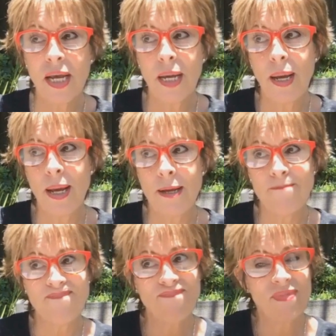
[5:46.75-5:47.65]

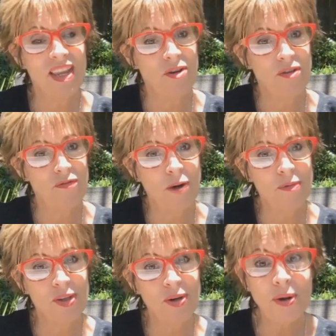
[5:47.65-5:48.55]
Um, you know, the
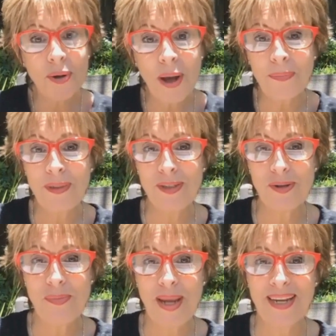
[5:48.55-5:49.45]
pharmaceutical companies
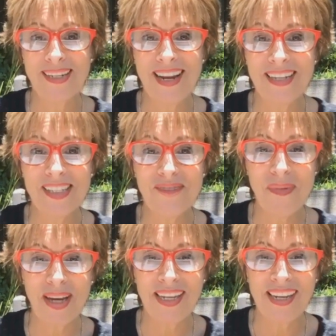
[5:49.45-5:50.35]
are making tons of
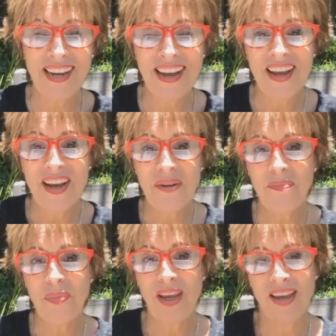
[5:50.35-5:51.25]
money
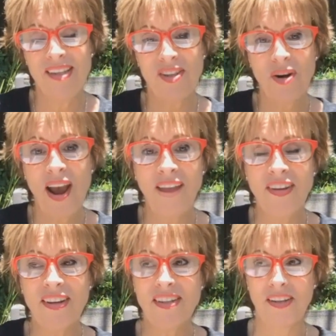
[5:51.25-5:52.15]
because they're
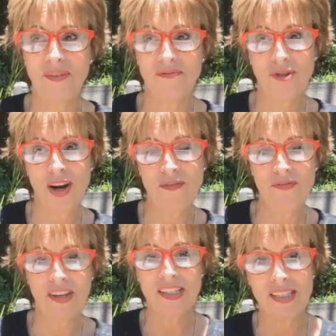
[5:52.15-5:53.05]
having to try to
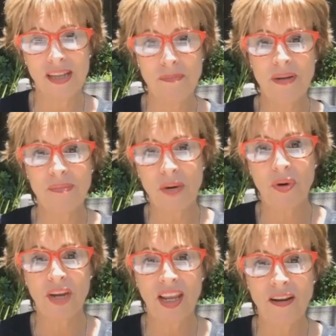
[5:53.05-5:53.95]
fix the symptoms that we're
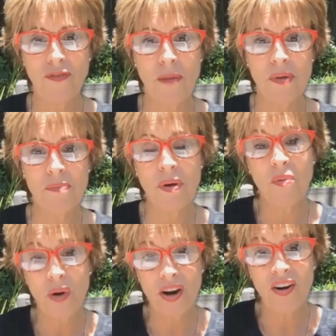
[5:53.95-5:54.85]
getting from it. But
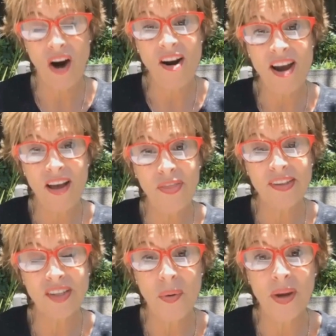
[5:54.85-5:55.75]
we're, our health
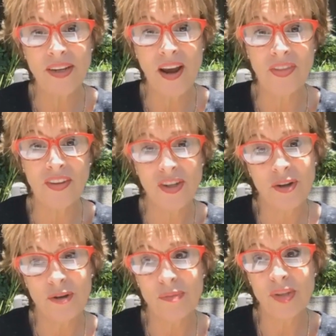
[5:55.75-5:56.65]
is going down the
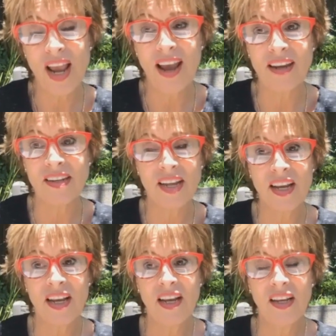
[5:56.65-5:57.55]
tubes. And,
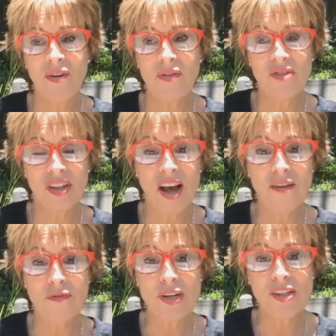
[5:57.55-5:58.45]
you know, there's a lot
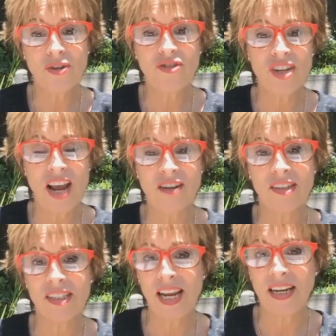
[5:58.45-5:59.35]
of research now
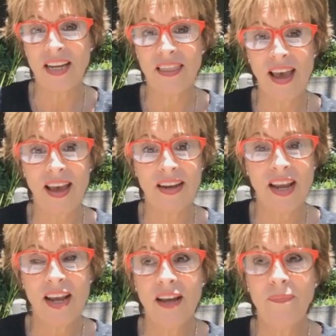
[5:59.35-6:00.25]
stating that,
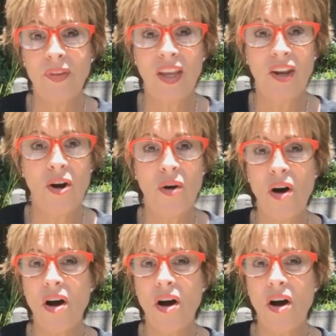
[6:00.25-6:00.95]
you know,